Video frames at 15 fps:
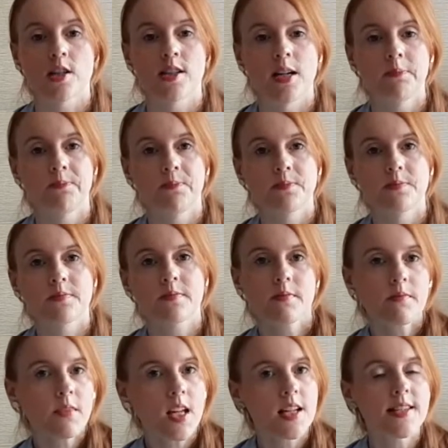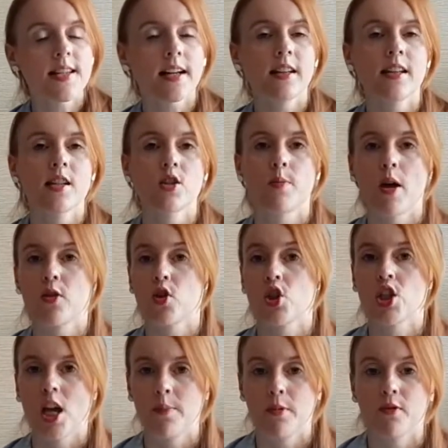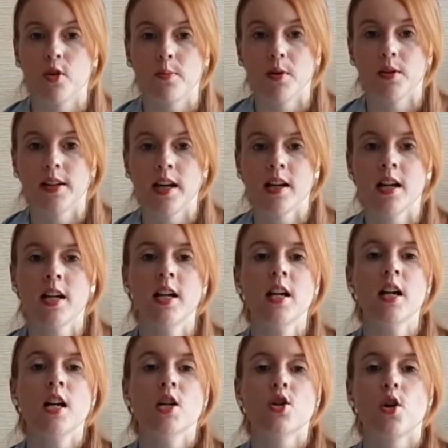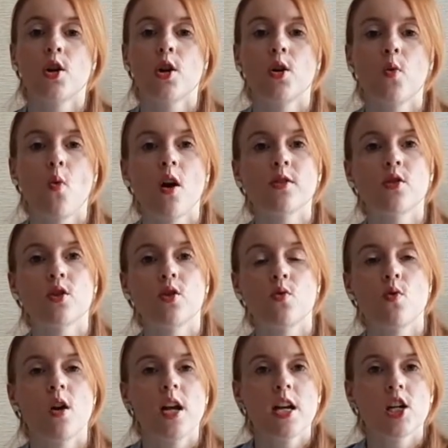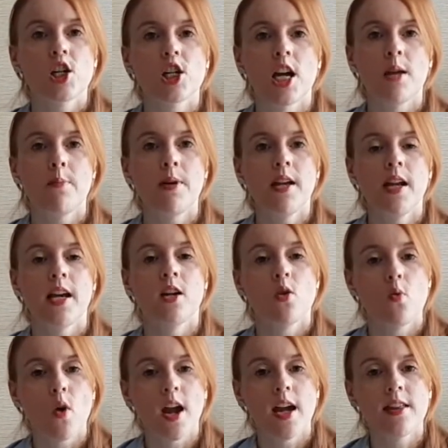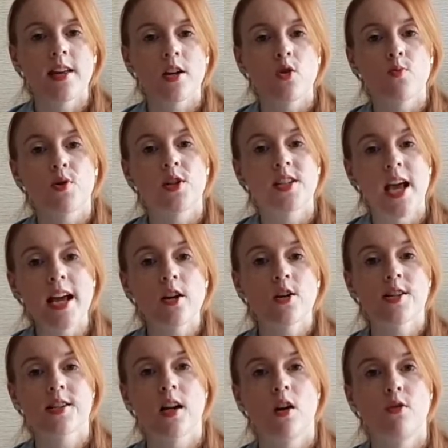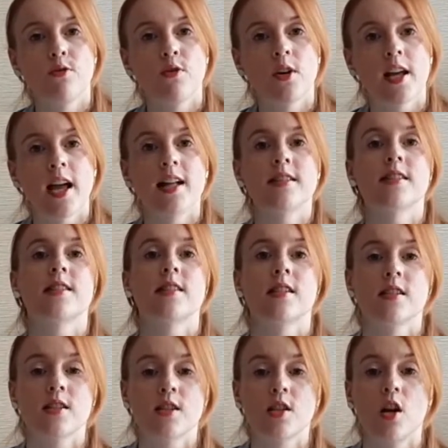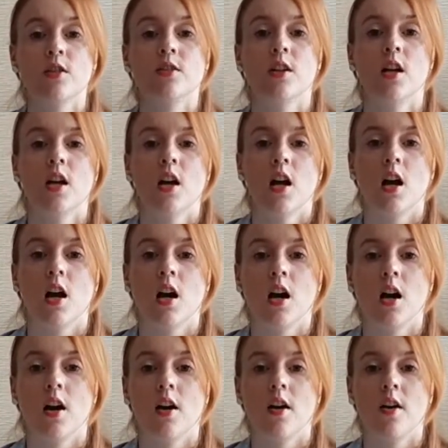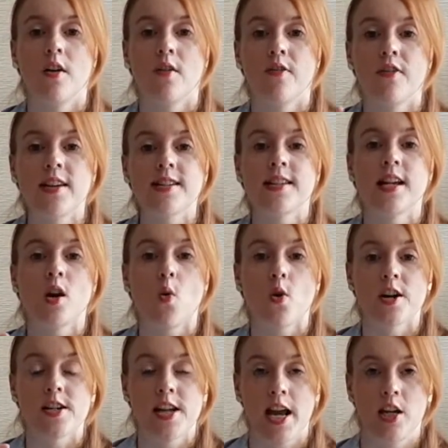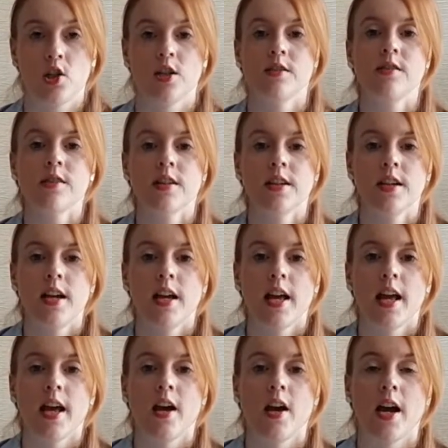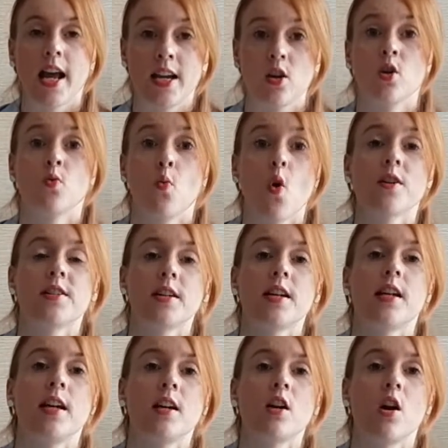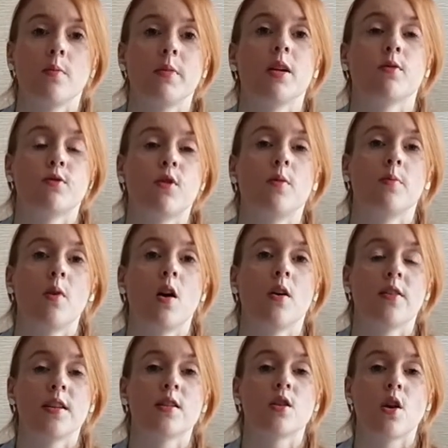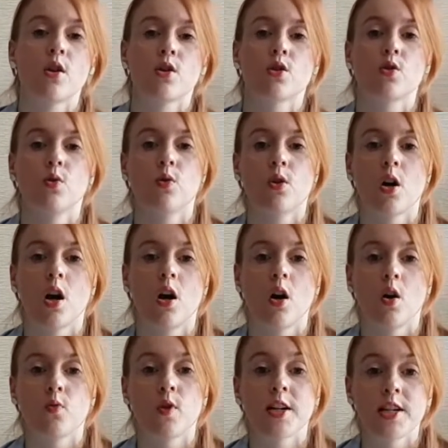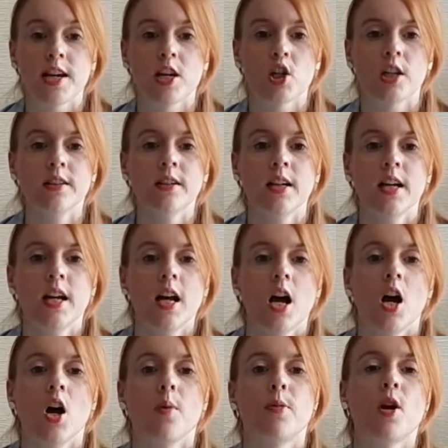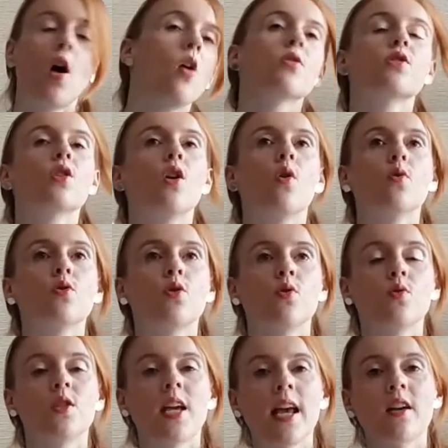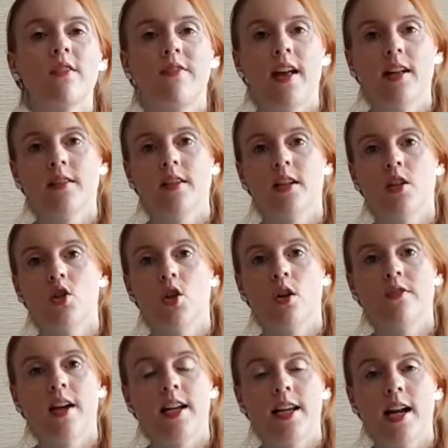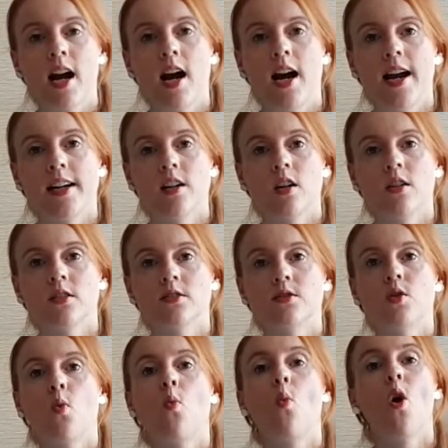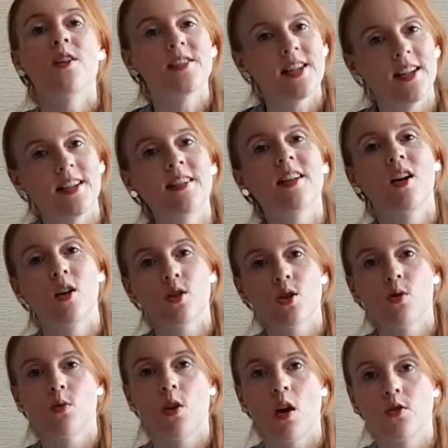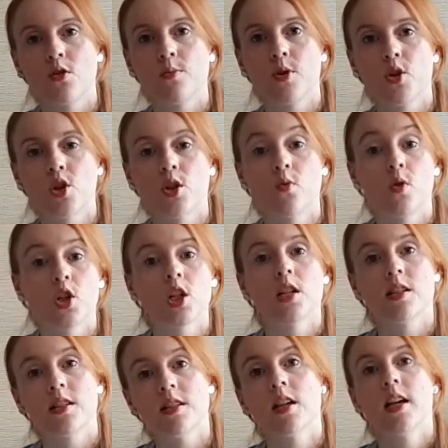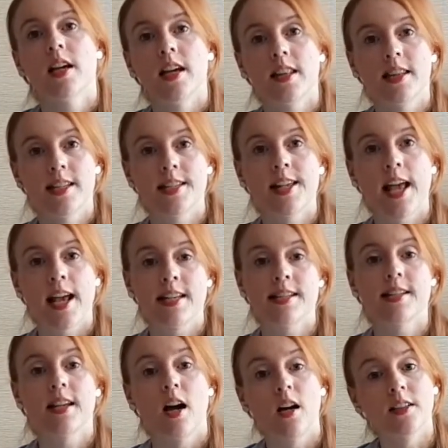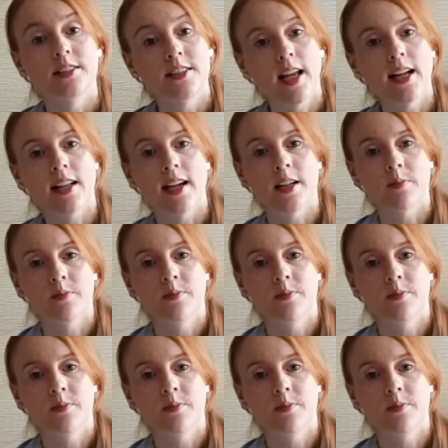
site. Secondly, it's about the shape of the building. So you're going to want to shape it in a way that you protect yourself against sun-facing uh, orientations uh, and unwanted heat coming from this solar radiation uh, but also to take advantage of any kind of wanted uh, solar contribution, which is, in this case, uh, daylight.